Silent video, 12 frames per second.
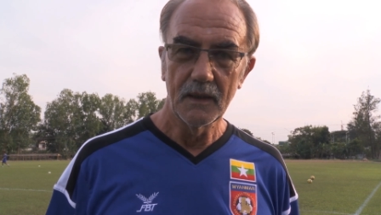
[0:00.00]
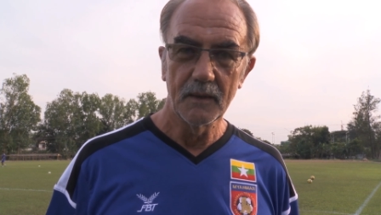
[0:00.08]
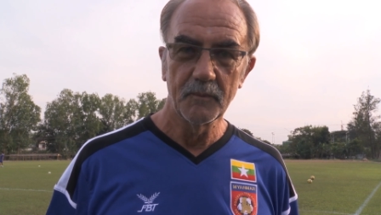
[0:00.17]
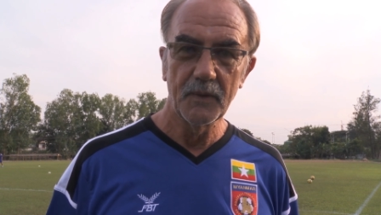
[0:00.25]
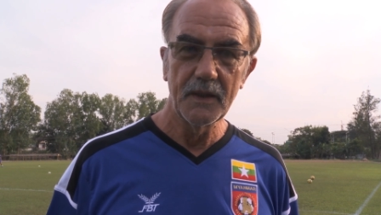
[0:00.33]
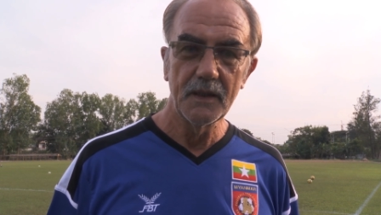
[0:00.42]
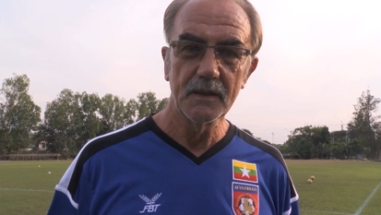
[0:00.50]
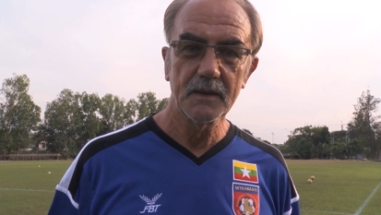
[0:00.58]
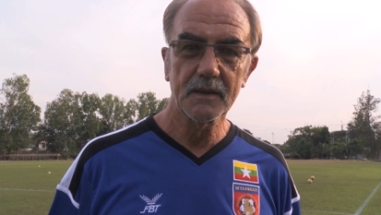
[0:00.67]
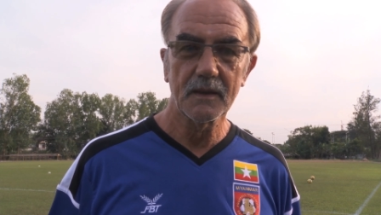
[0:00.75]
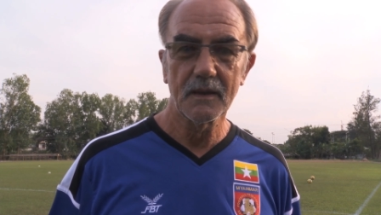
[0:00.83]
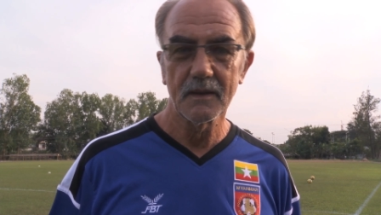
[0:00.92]
And
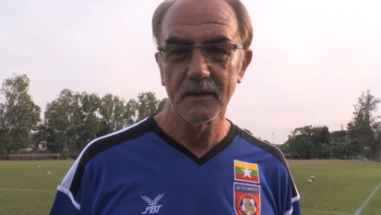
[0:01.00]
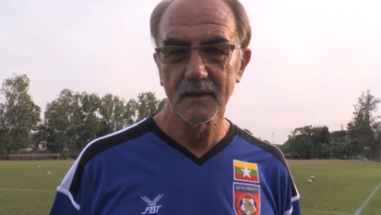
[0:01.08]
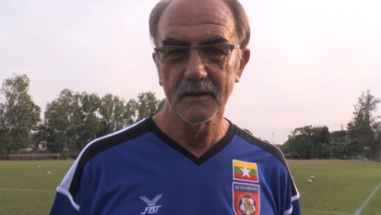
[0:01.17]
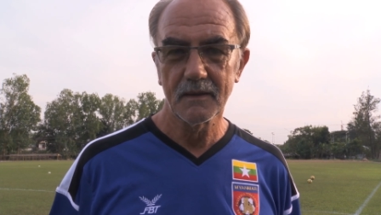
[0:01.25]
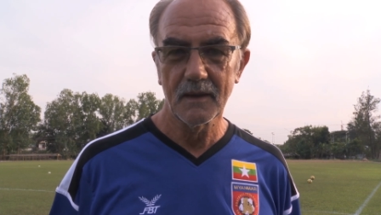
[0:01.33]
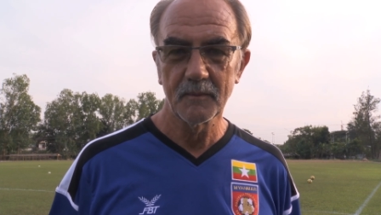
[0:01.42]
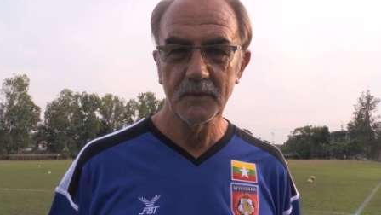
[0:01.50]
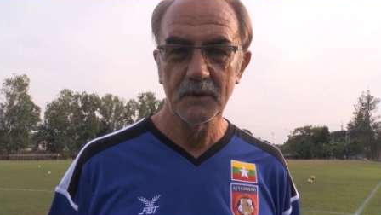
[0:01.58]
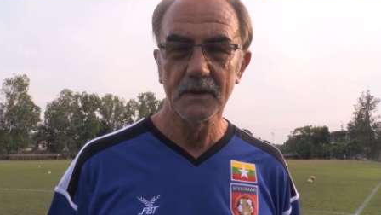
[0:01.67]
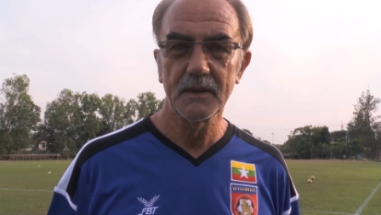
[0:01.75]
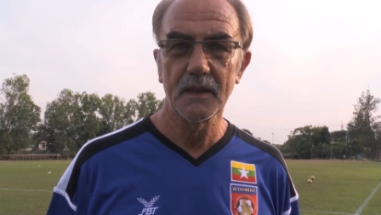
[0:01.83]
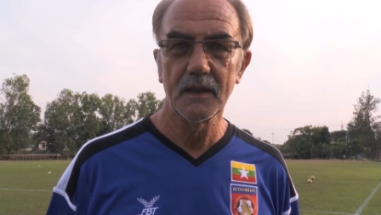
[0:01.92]
please come to
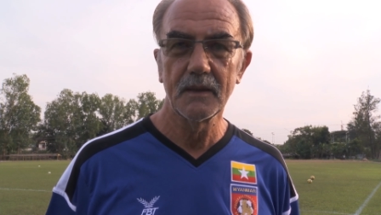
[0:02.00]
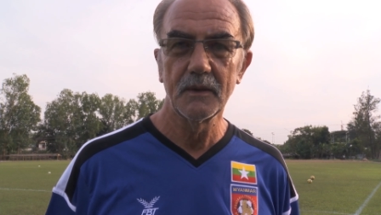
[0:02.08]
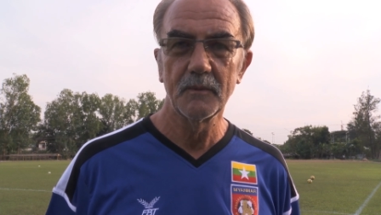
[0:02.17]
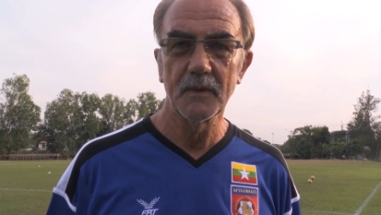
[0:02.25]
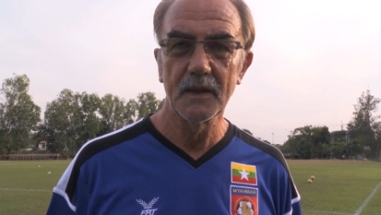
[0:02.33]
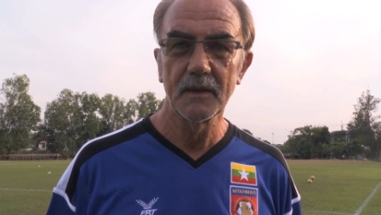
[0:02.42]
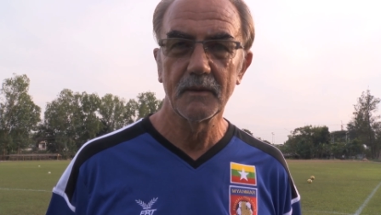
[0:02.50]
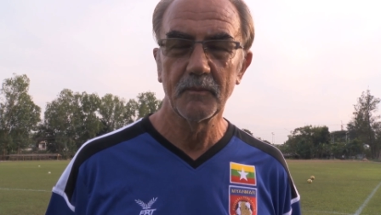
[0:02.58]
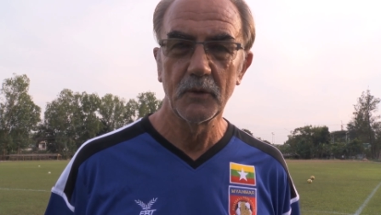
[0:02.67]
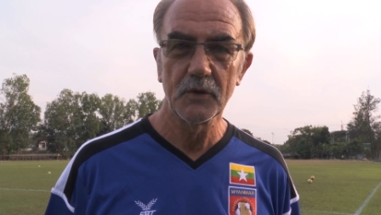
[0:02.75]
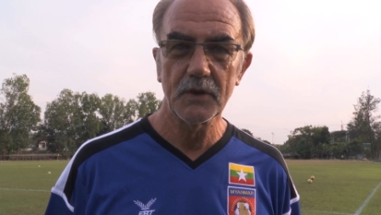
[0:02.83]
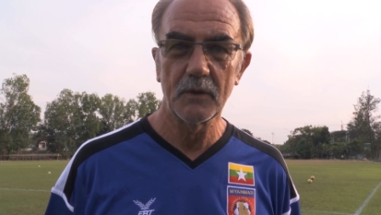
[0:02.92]
the stadium and
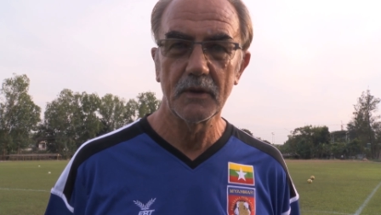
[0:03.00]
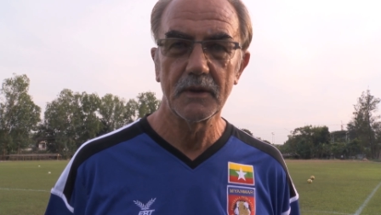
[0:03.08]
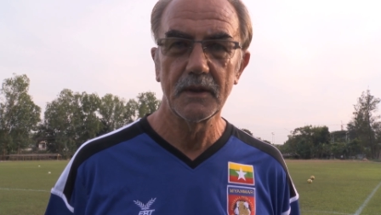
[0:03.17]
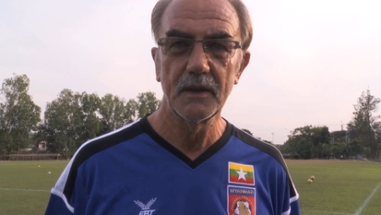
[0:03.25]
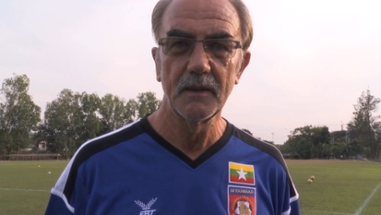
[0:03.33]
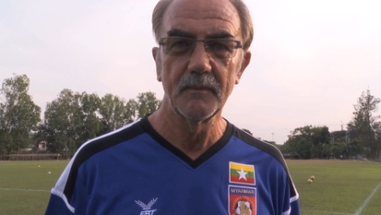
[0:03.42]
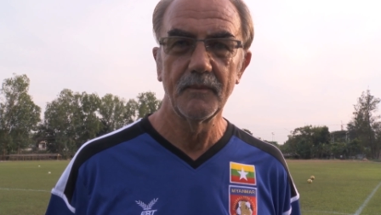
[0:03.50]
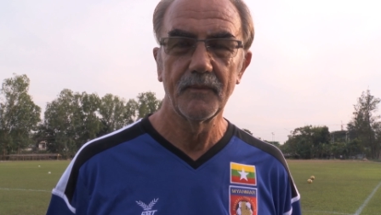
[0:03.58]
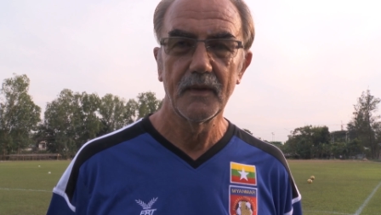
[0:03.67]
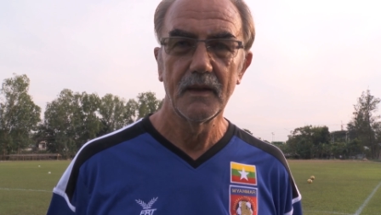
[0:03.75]
push our team,